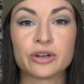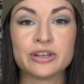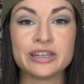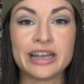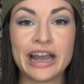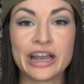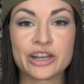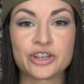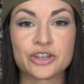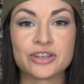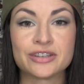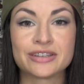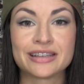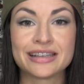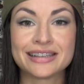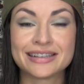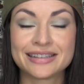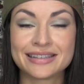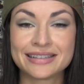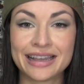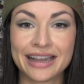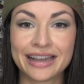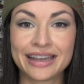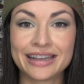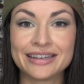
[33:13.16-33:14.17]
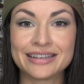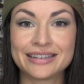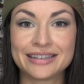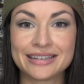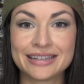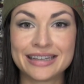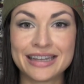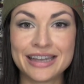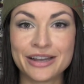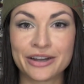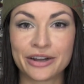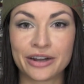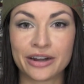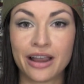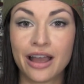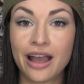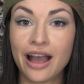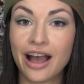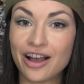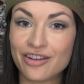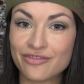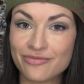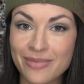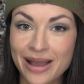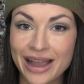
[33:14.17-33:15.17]
Dash's second tier
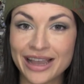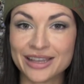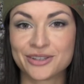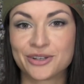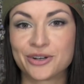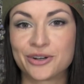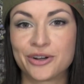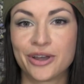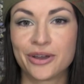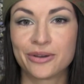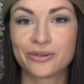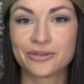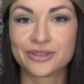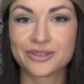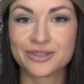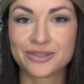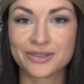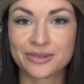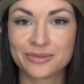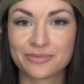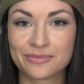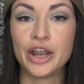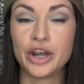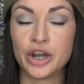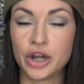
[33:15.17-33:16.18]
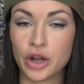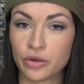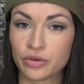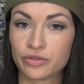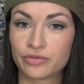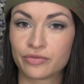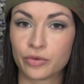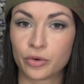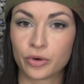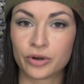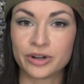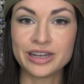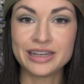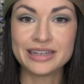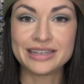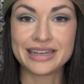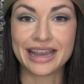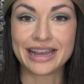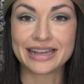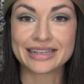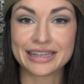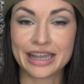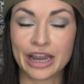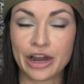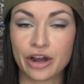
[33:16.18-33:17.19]
of masternodes. Node 40
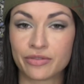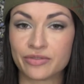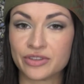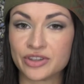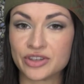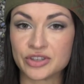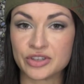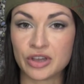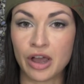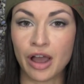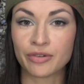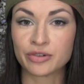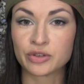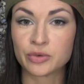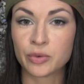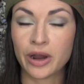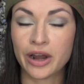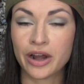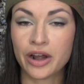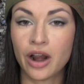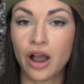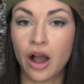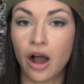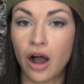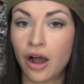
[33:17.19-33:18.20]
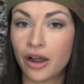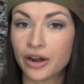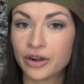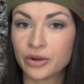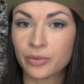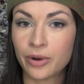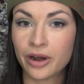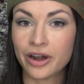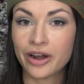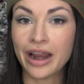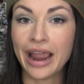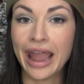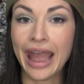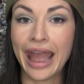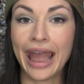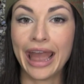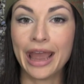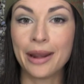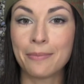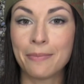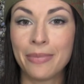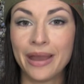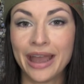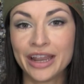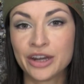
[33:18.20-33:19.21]
takes care of the software, hardware,
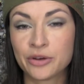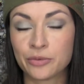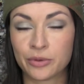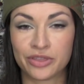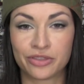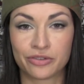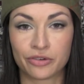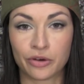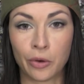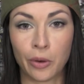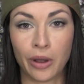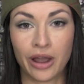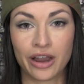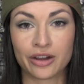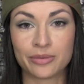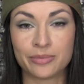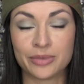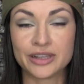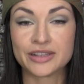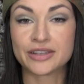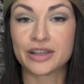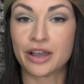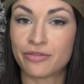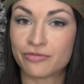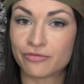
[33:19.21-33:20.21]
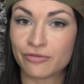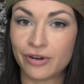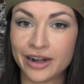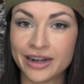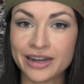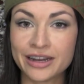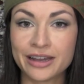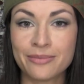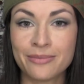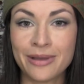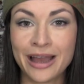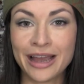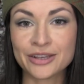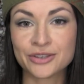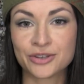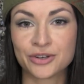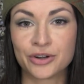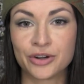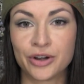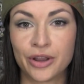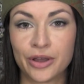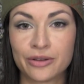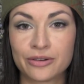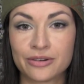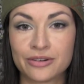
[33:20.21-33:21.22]
and bandwidth requirements of running a
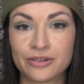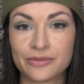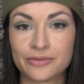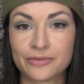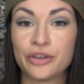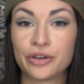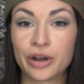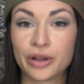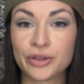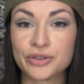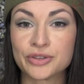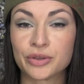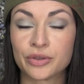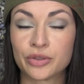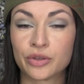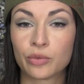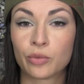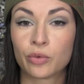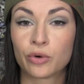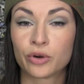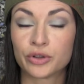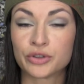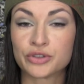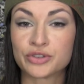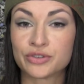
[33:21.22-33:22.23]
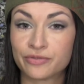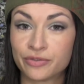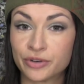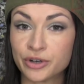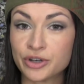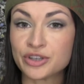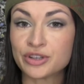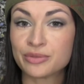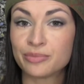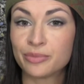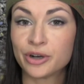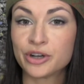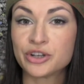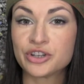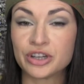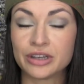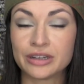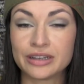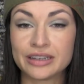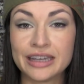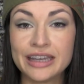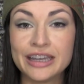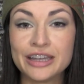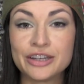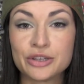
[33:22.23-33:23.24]
masternode. They're also the world's first
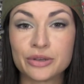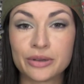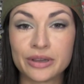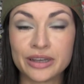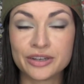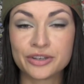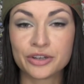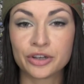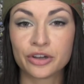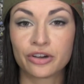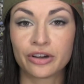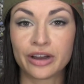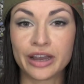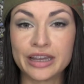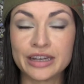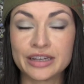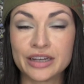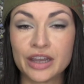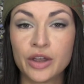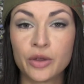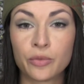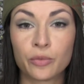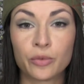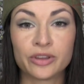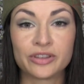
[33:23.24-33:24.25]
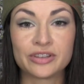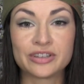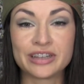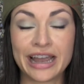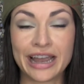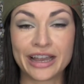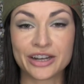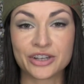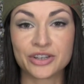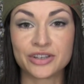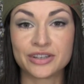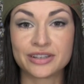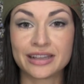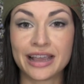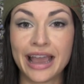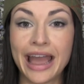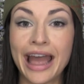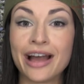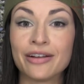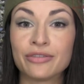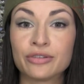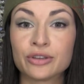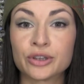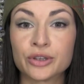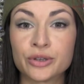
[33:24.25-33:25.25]
merchant to integrate with Dash's
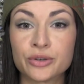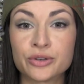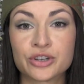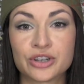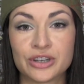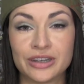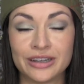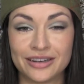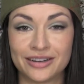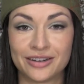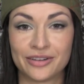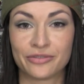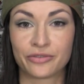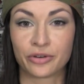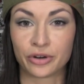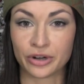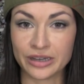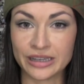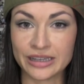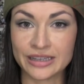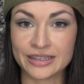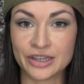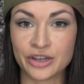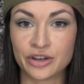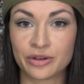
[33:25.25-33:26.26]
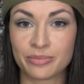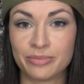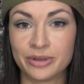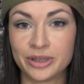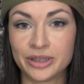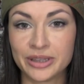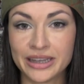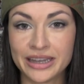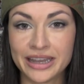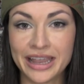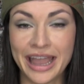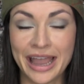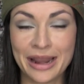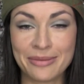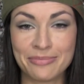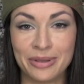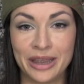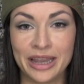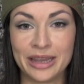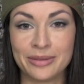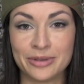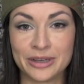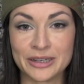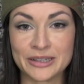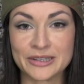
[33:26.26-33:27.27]
Evolution for easier billing and
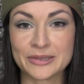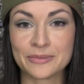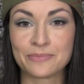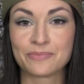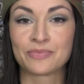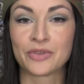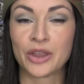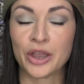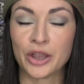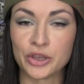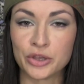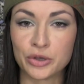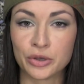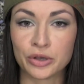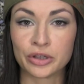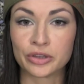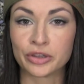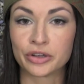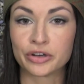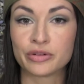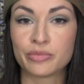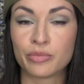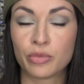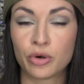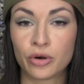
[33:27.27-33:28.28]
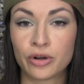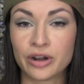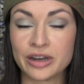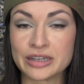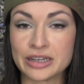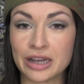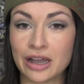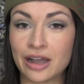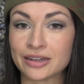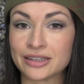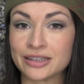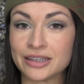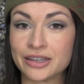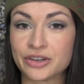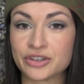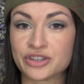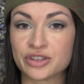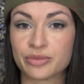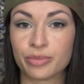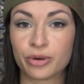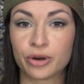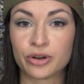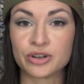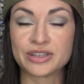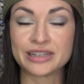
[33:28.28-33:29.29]
payments. You can learn more and talk to their
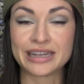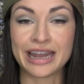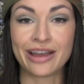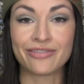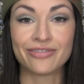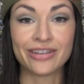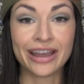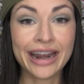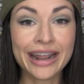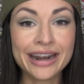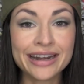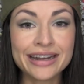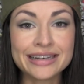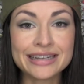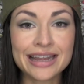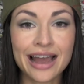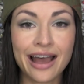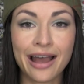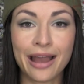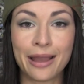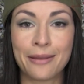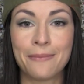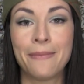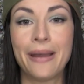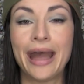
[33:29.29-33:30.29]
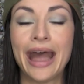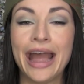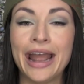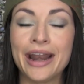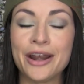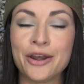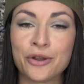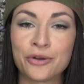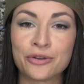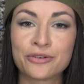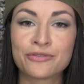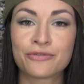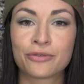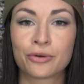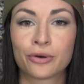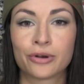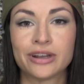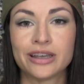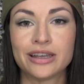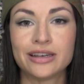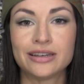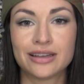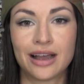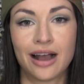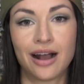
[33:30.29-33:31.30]
support staff at any time at
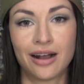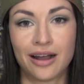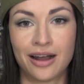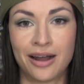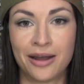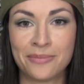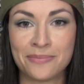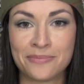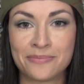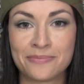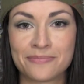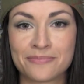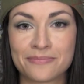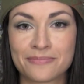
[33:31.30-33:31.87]
node40.com.